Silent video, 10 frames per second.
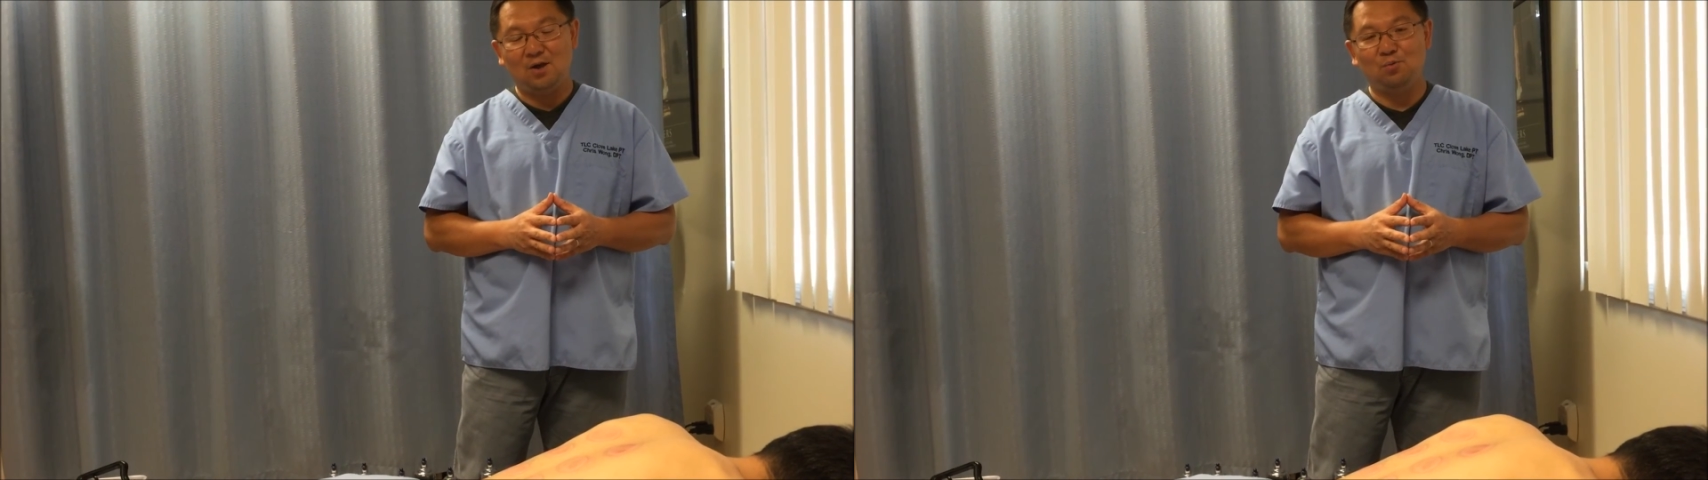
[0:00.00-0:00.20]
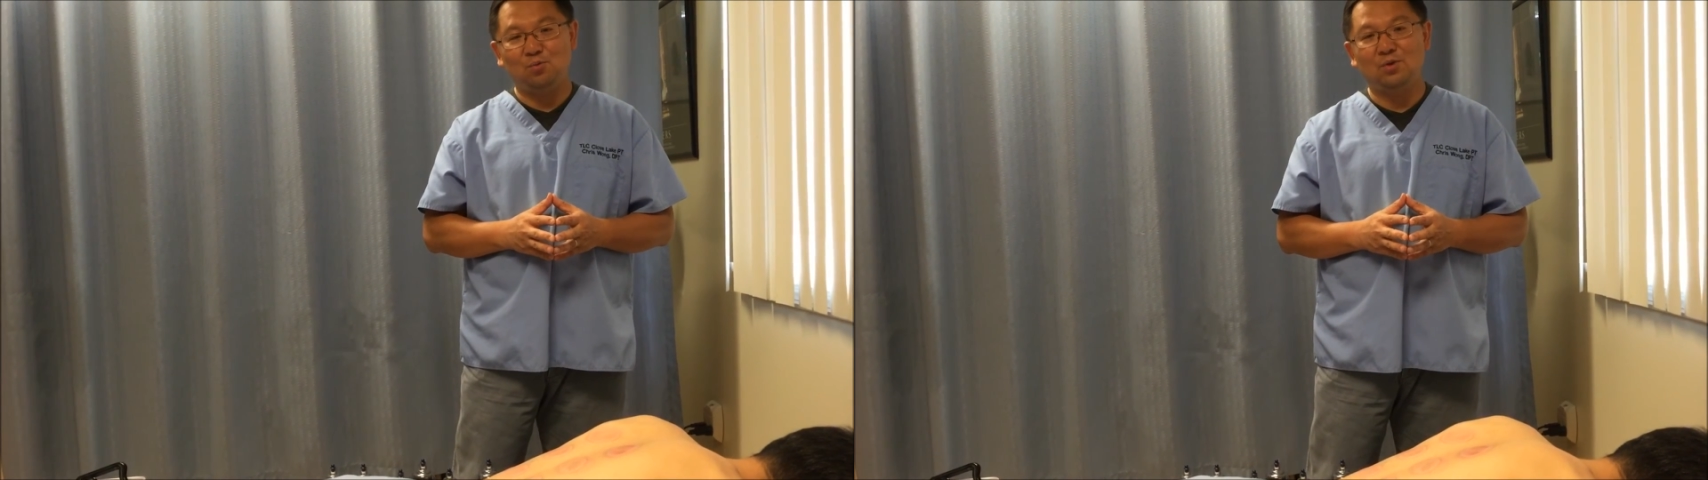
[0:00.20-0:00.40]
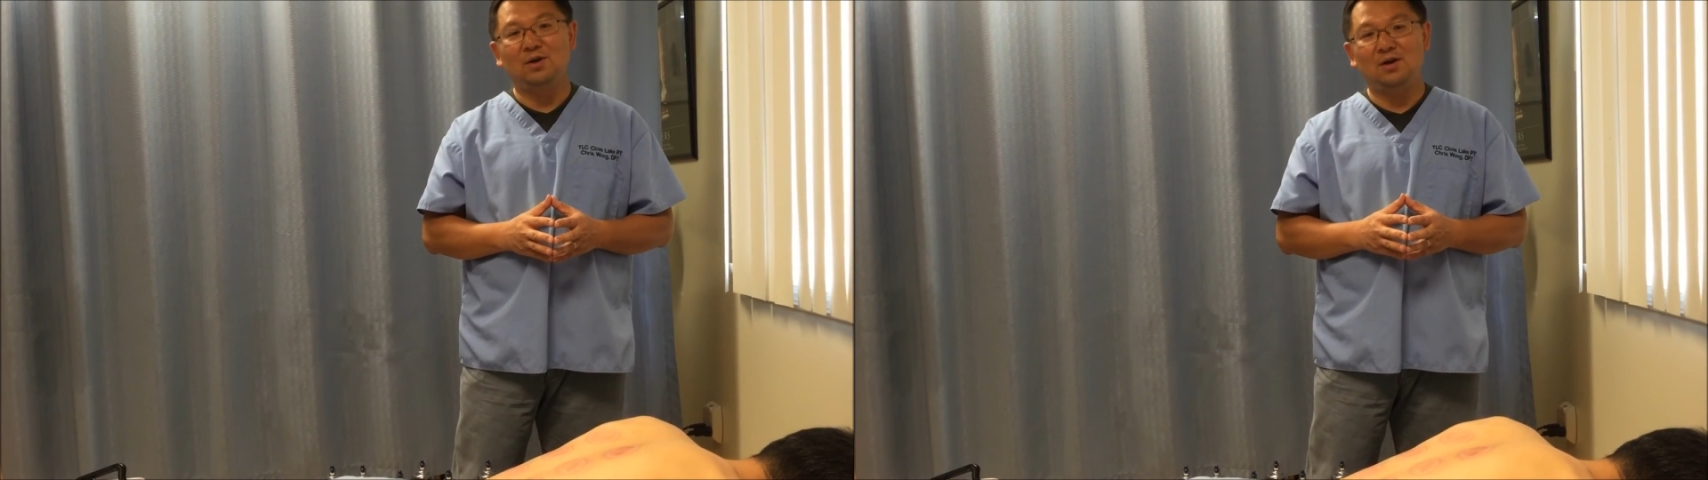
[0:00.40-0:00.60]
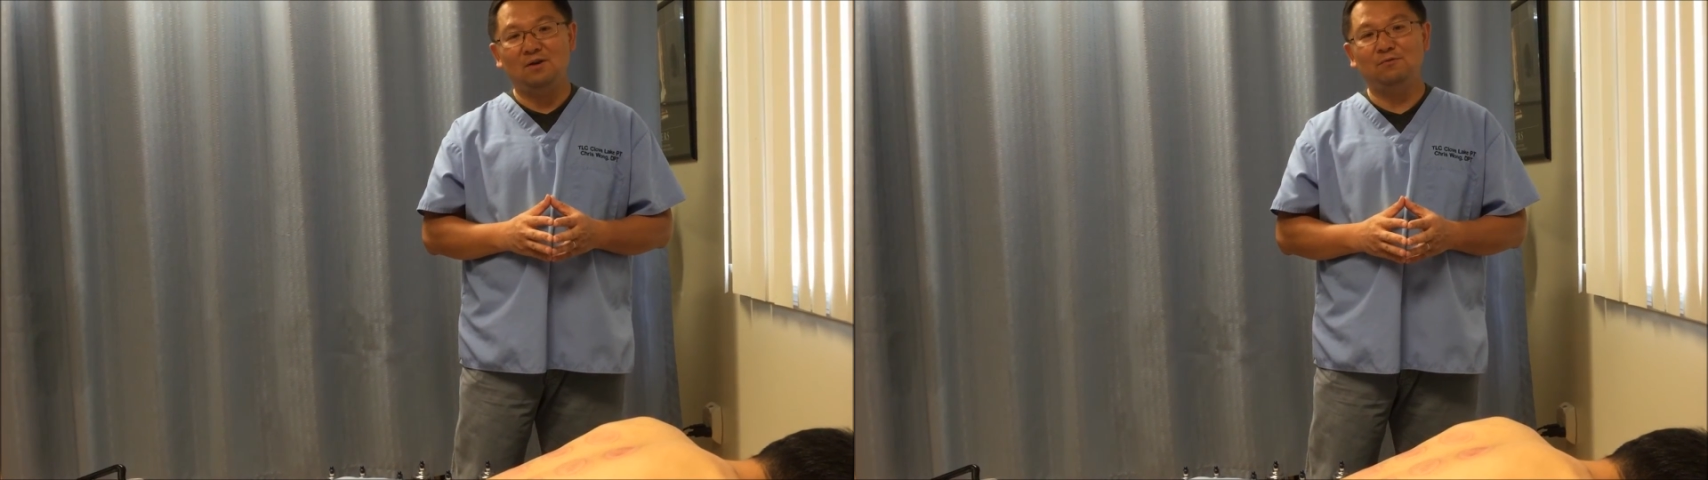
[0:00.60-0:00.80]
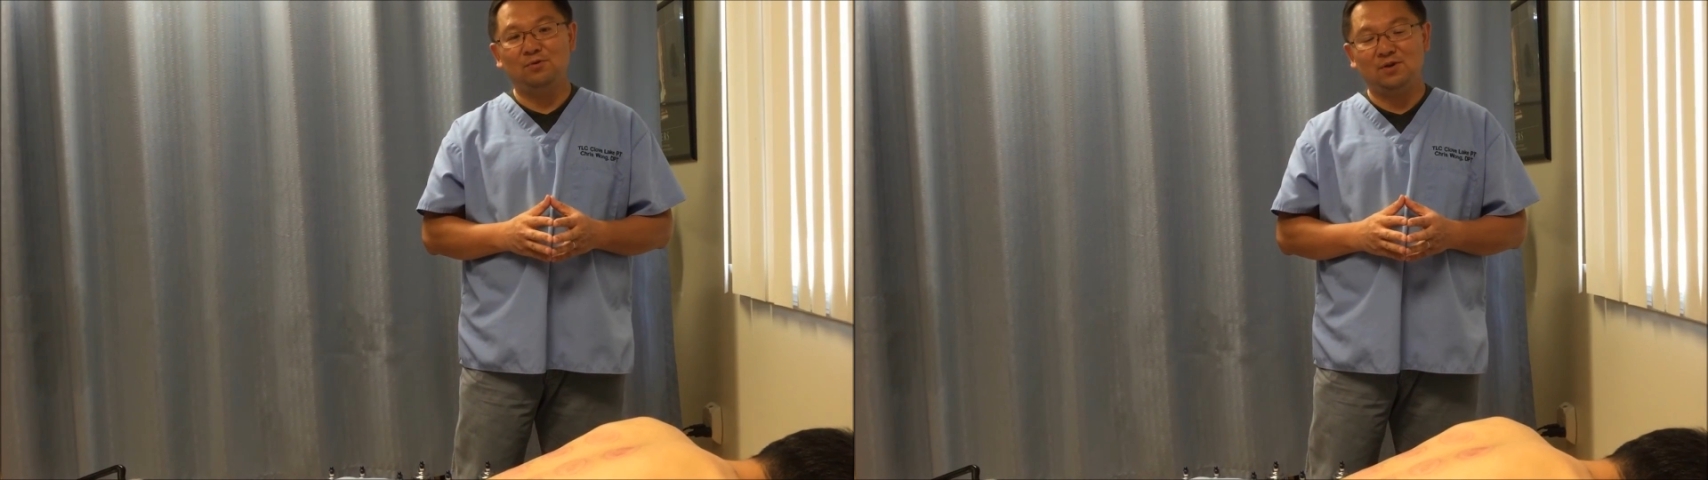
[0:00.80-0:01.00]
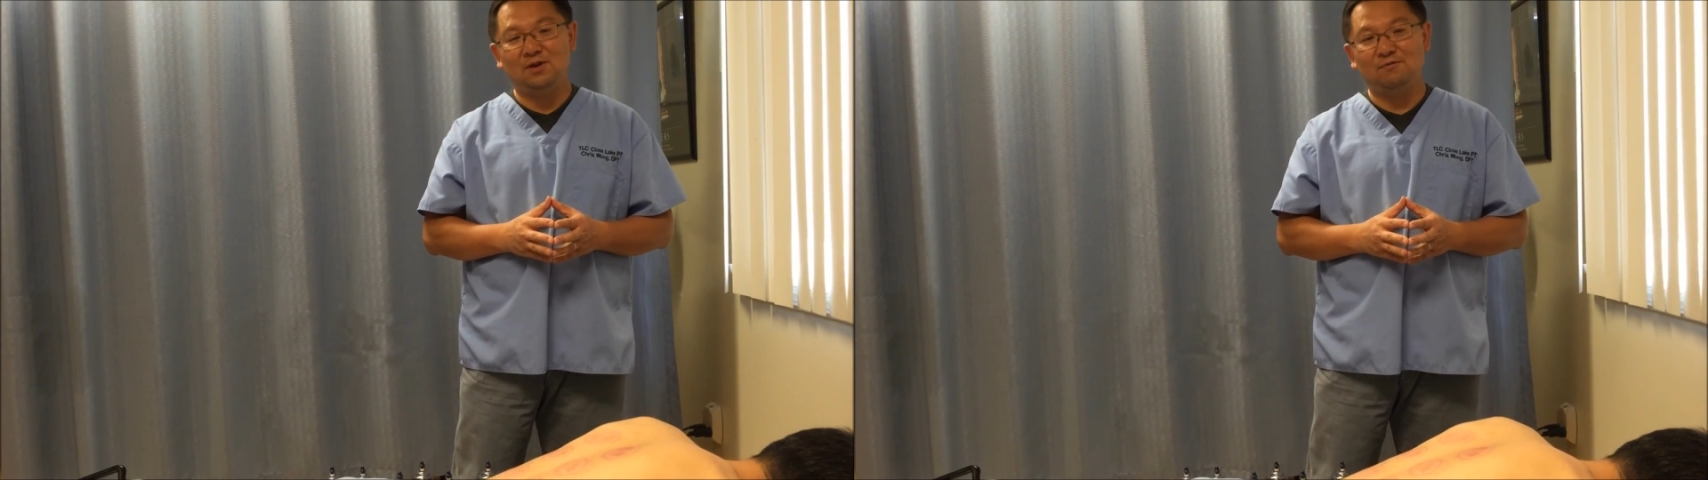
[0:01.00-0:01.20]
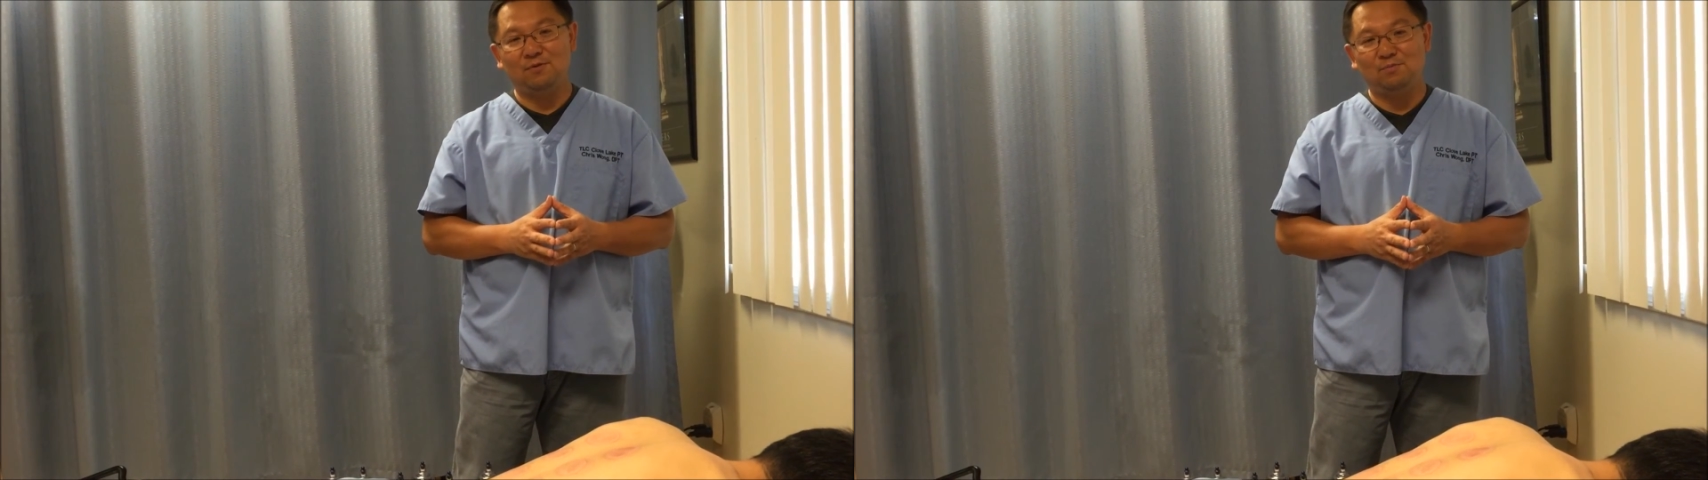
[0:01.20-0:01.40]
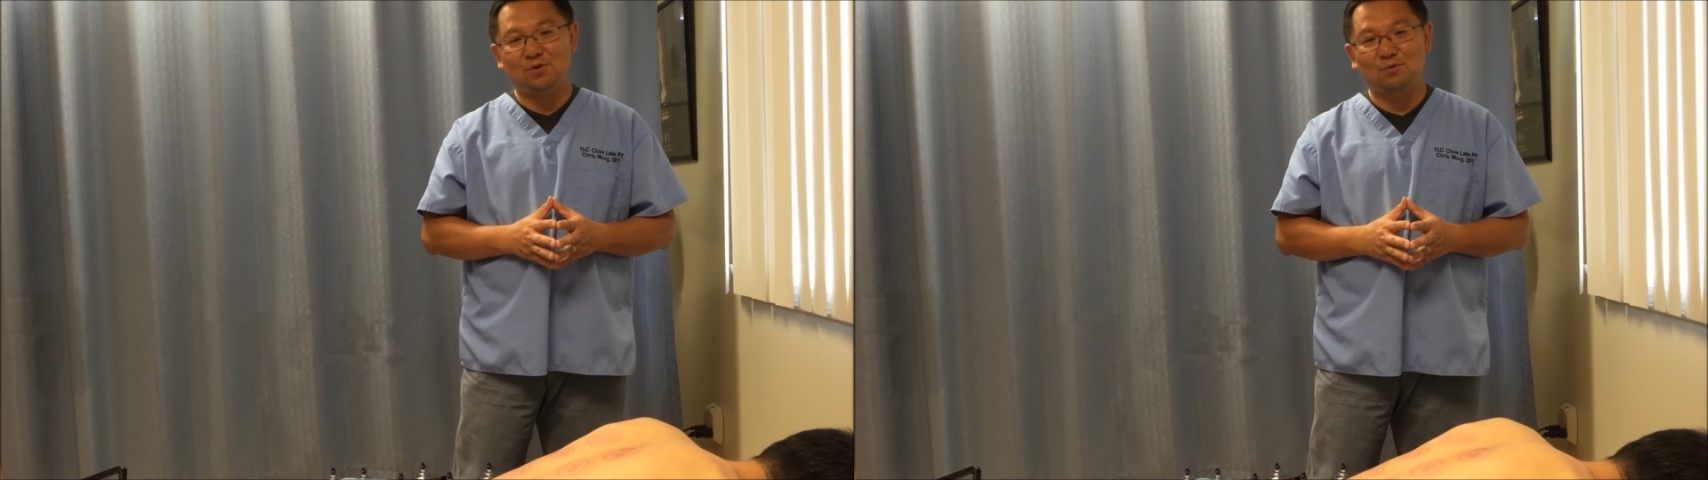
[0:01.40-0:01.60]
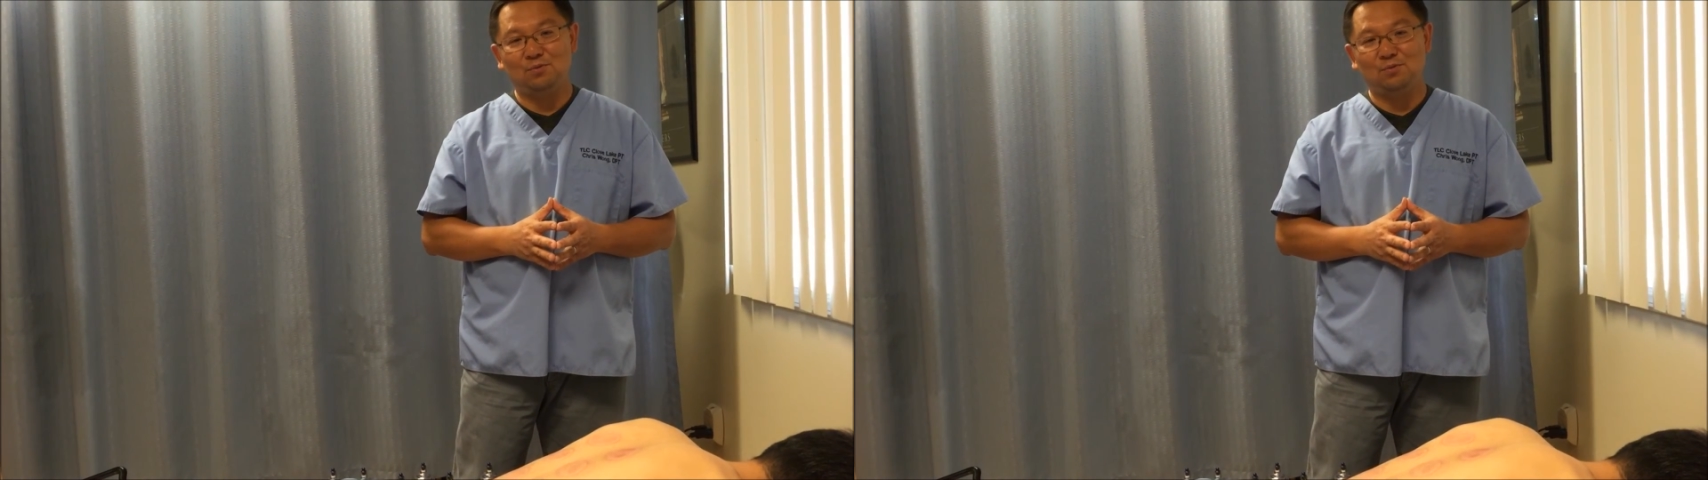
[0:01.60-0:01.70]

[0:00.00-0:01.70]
and we love to hear from